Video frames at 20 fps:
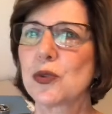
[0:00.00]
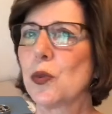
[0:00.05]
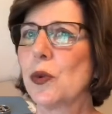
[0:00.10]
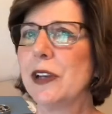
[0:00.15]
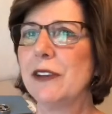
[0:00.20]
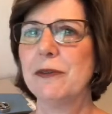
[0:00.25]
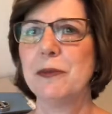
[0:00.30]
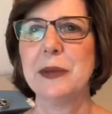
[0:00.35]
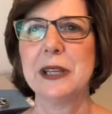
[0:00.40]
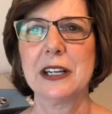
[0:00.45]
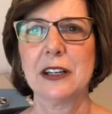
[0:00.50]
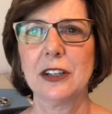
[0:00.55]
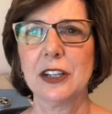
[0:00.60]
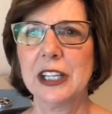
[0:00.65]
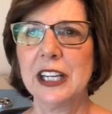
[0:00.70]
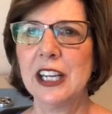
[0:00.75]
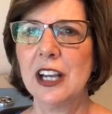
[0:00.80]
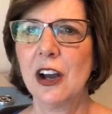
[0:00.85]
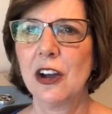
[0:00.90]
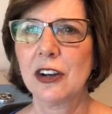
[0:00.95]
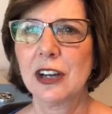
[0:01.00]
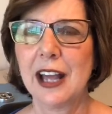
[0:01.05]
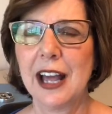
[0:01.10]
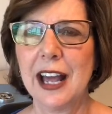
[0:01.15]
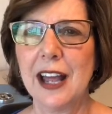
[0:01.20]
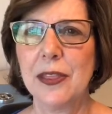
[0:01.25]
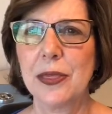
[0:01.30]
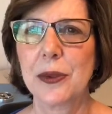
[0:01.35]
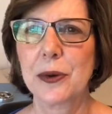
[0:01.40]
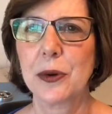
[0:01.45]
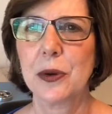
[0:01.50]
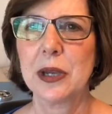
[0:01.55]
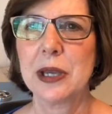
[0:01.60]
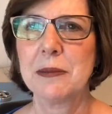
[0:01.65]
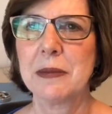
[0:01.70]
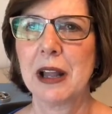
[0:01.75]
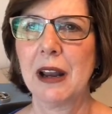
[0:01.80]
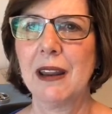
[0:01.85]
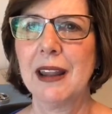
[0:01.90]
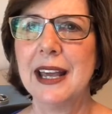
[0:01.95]
We've been looking online through
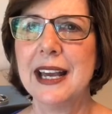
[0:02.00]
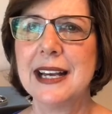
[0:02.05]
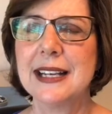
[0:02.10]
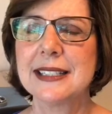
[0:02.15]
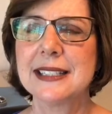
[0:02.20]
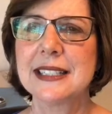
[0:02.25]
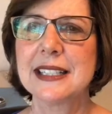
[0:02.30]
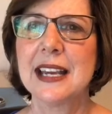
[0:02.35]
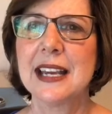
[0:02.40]
MLS,